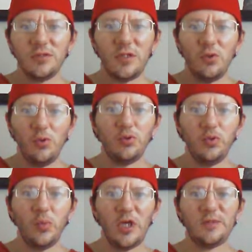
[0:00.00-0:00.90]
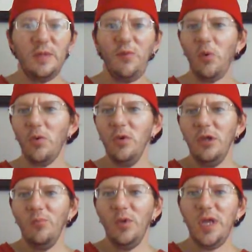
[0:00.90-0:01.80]
than who you was before.
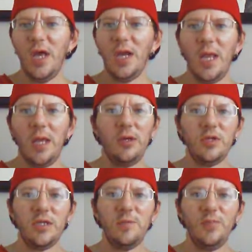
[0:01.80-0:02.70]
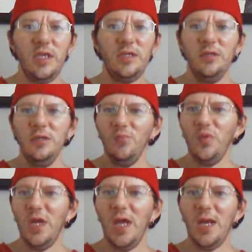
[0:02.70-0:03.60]
We're not out here to compete.
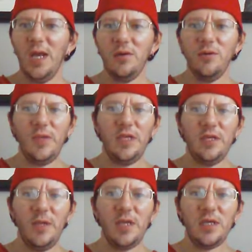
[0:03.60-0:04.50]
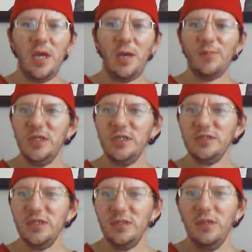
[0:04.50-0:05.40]
We're not out here to be in a big
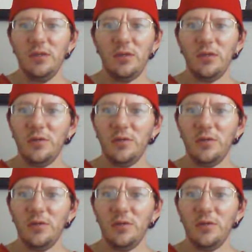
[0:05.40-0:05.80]
competition or,